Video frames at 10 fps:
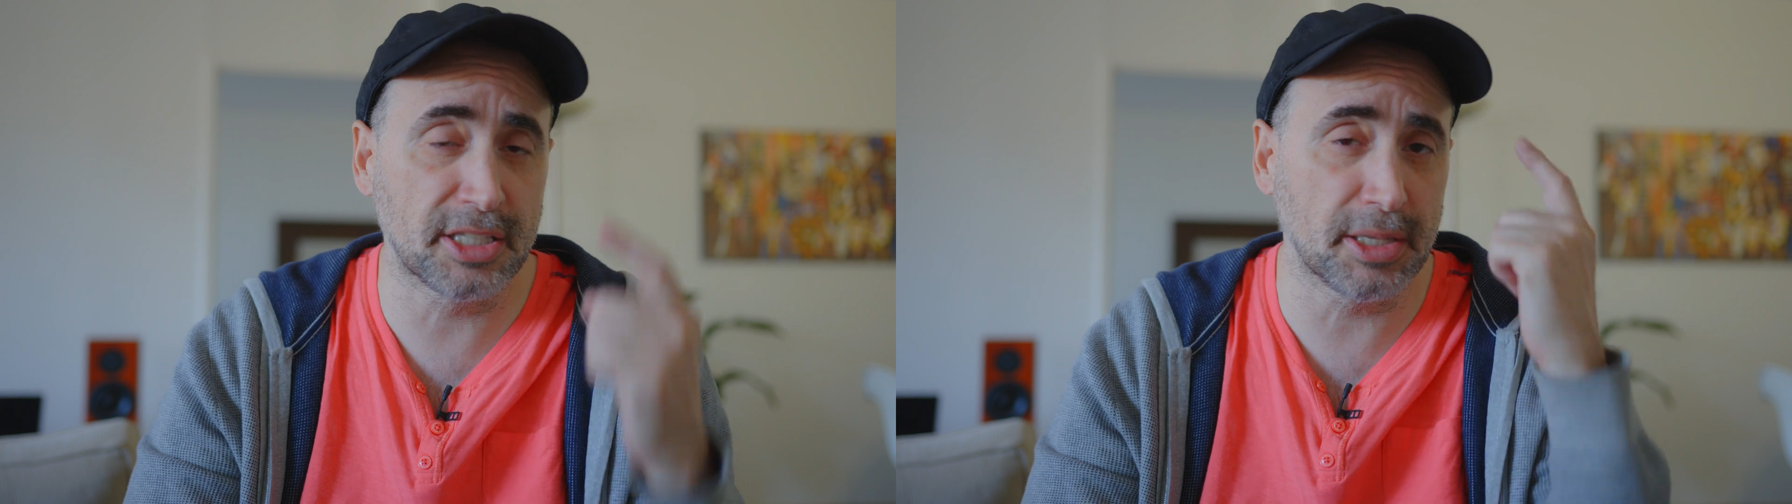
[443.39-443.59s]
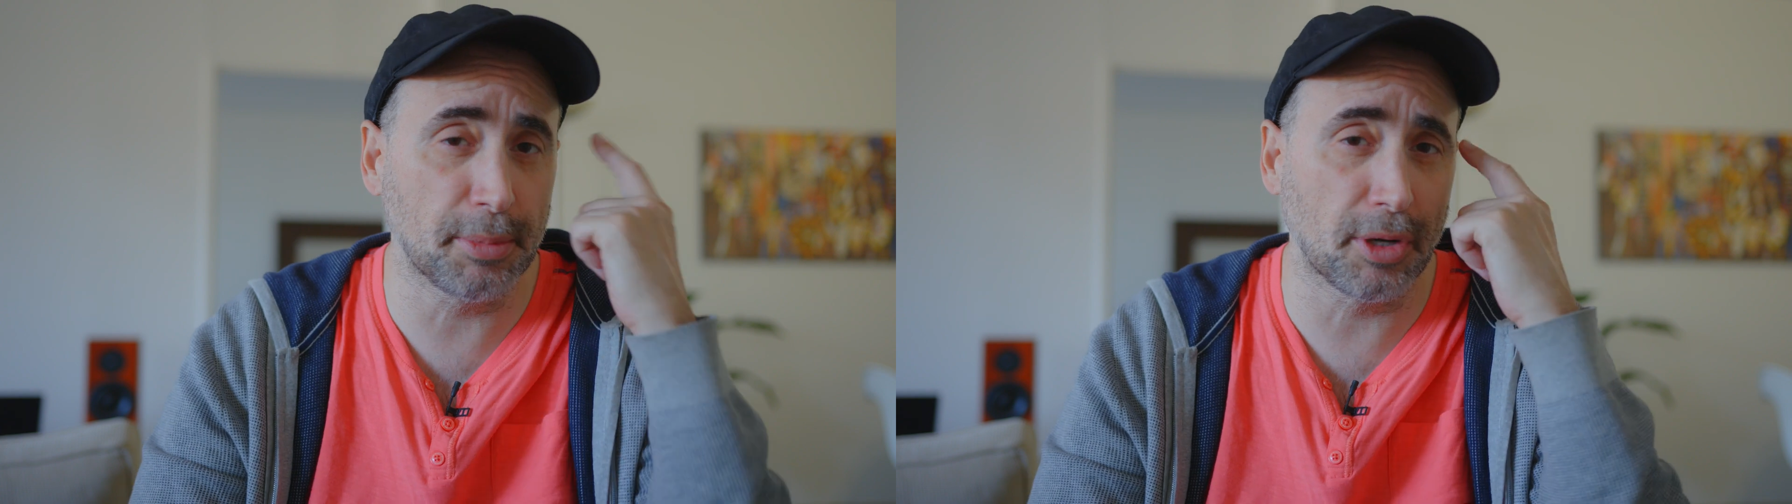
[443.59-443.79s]

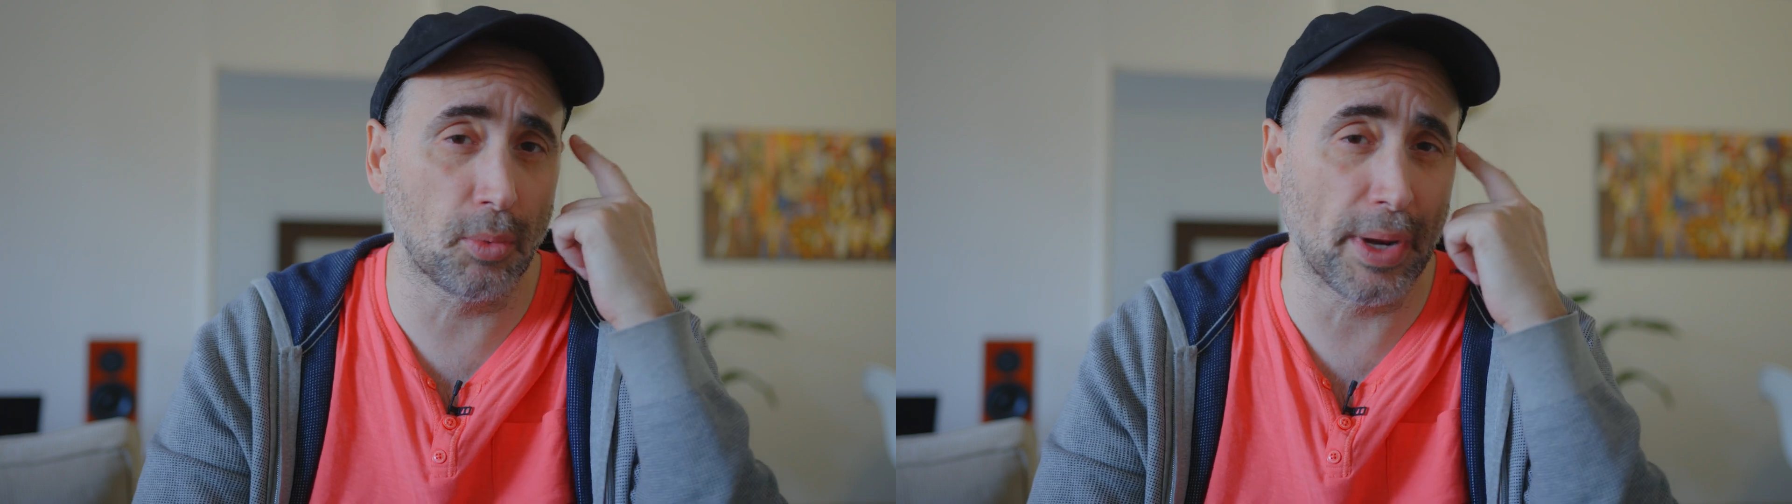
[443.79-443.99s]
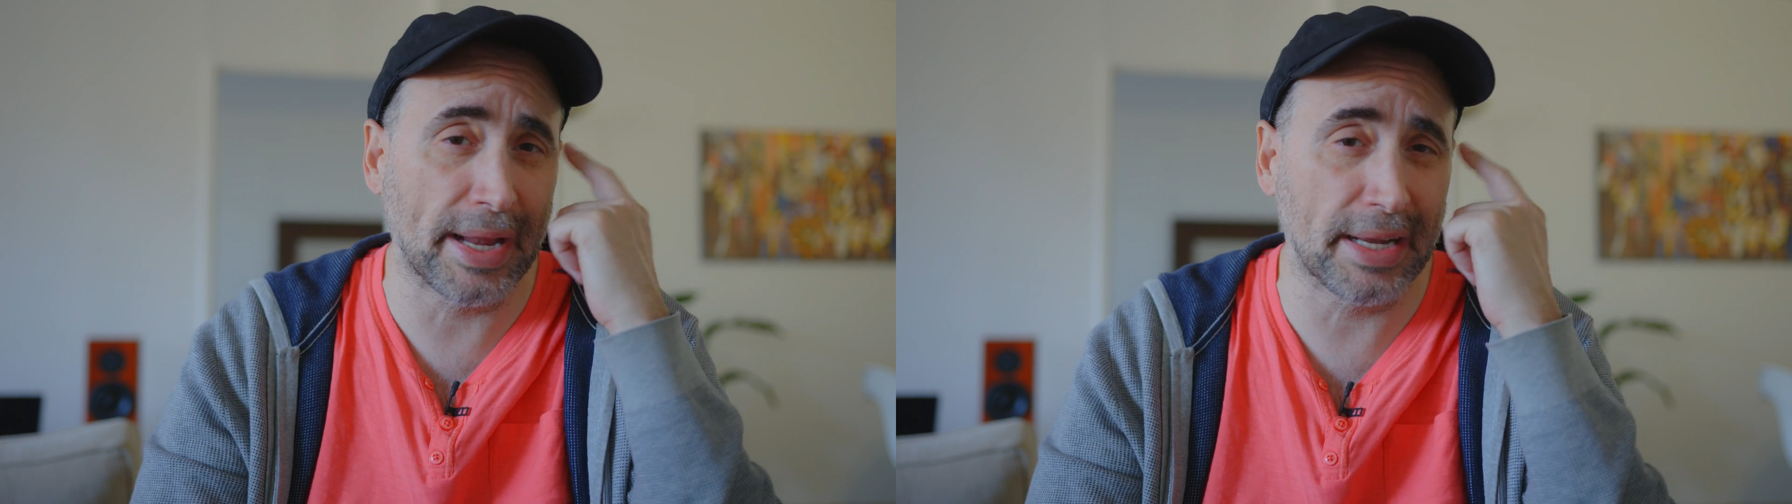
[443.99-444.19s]
similar
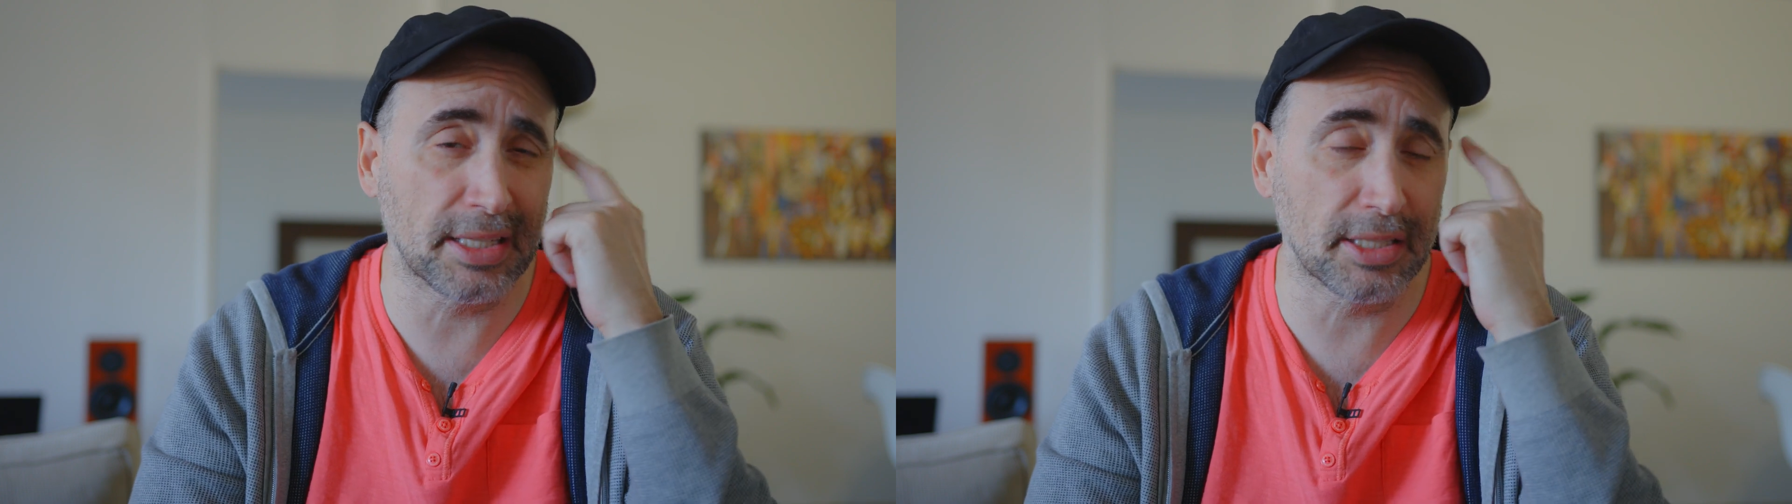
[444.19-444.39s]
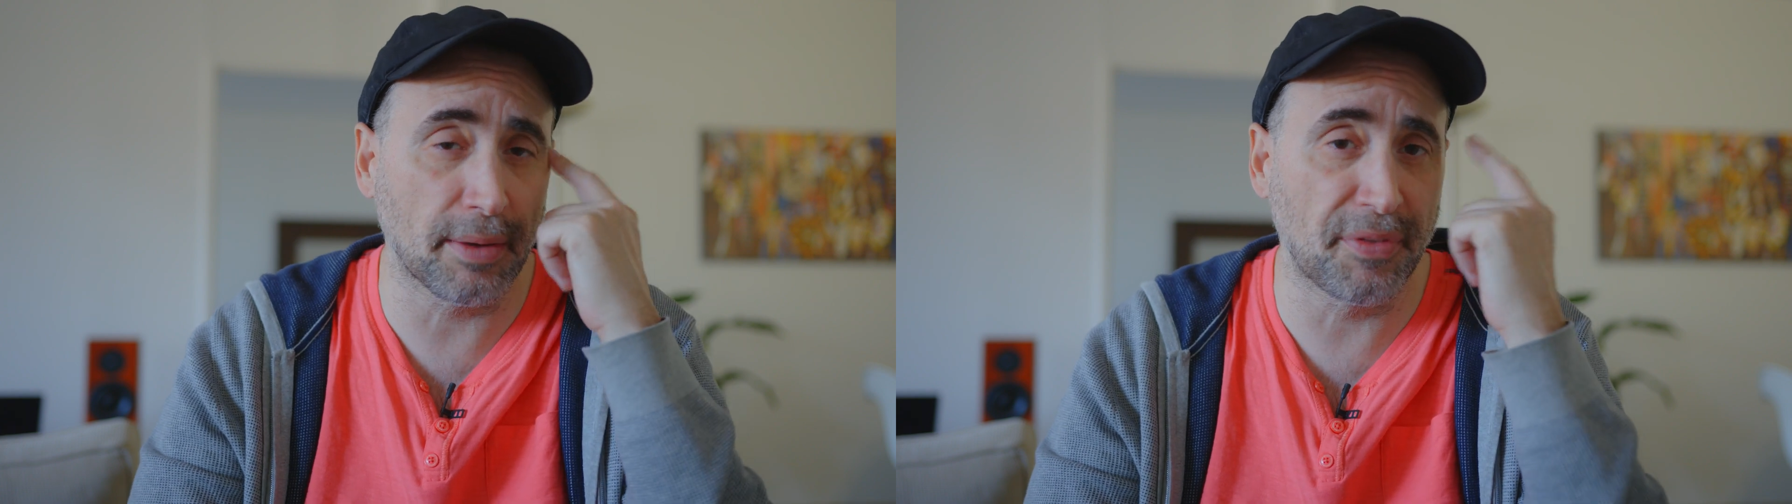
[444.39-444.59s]

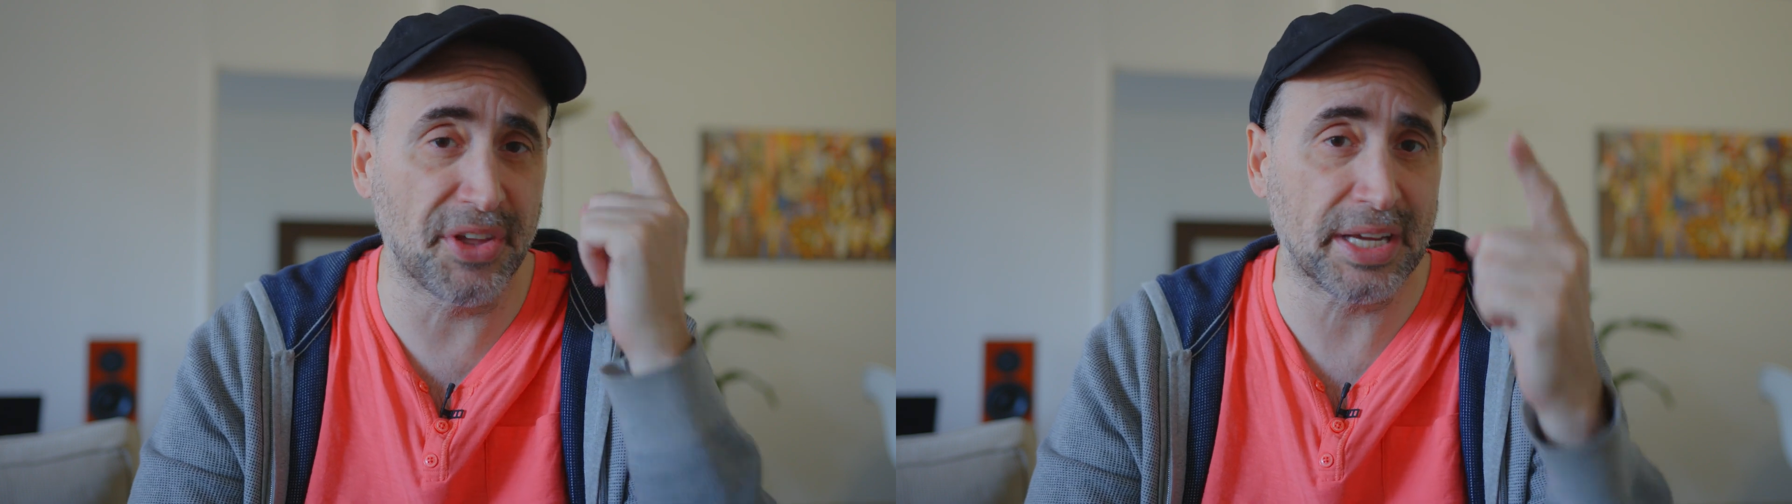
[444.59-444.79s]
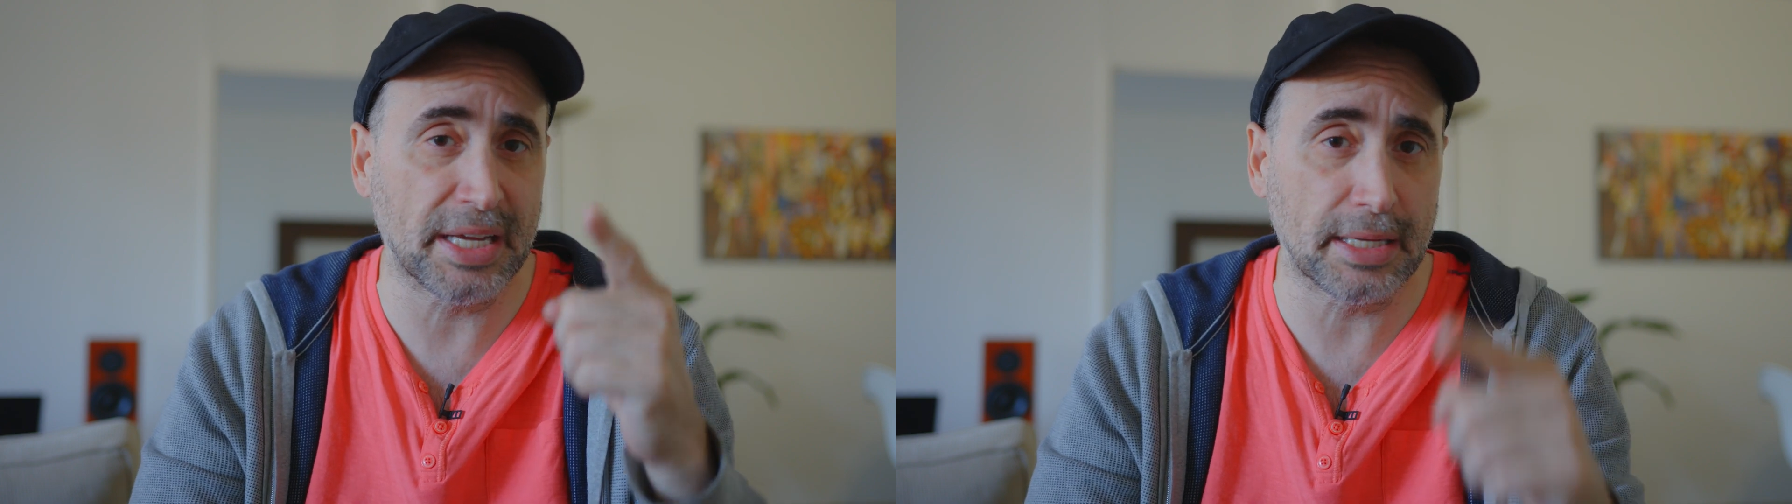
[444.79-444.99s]
ways of
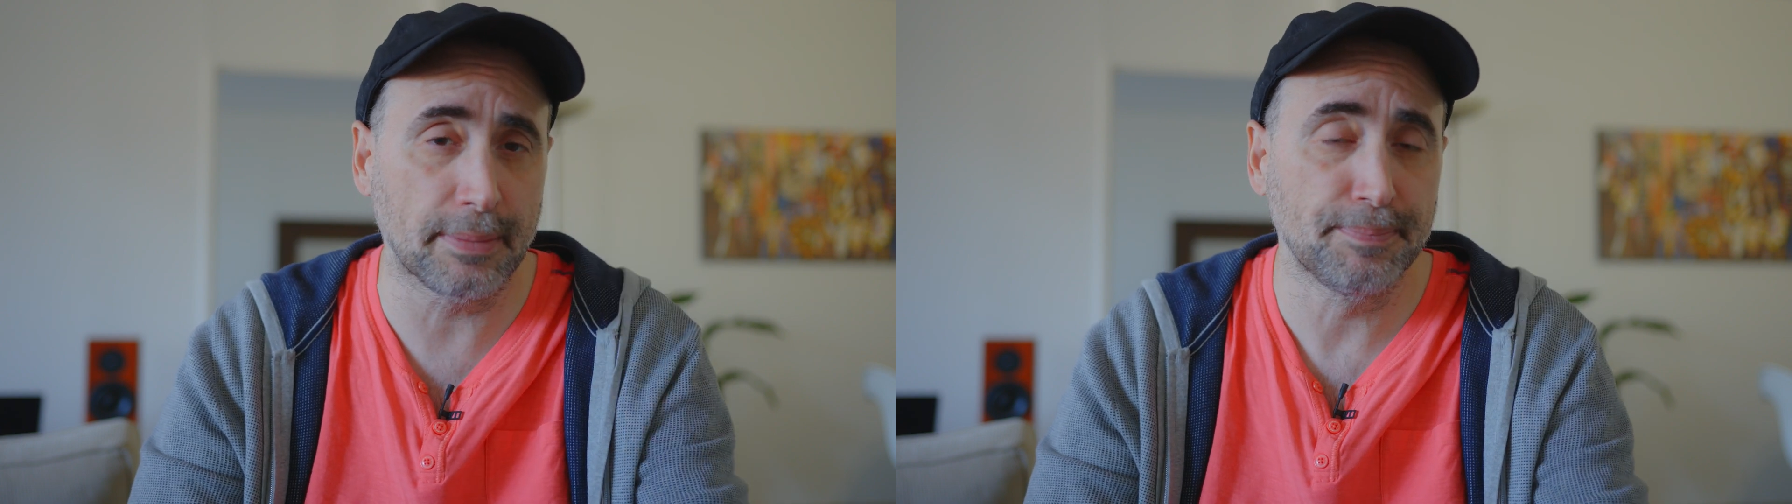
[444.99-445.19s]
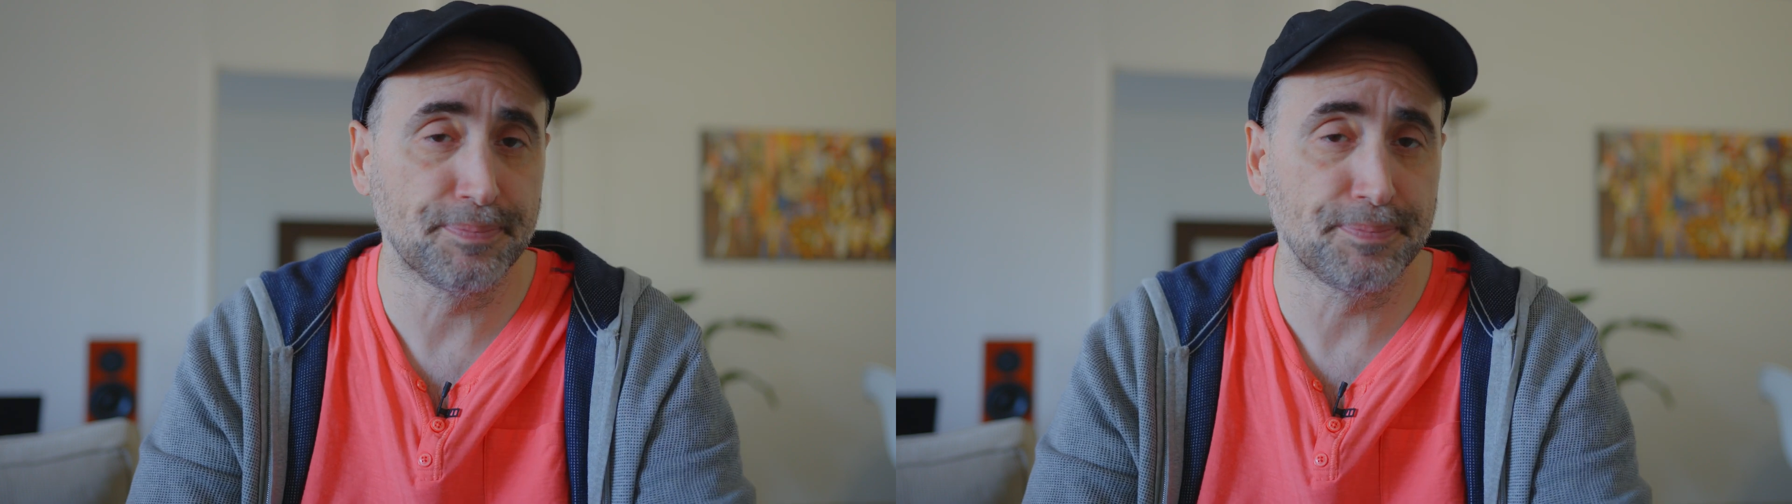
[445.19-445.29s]
thinking.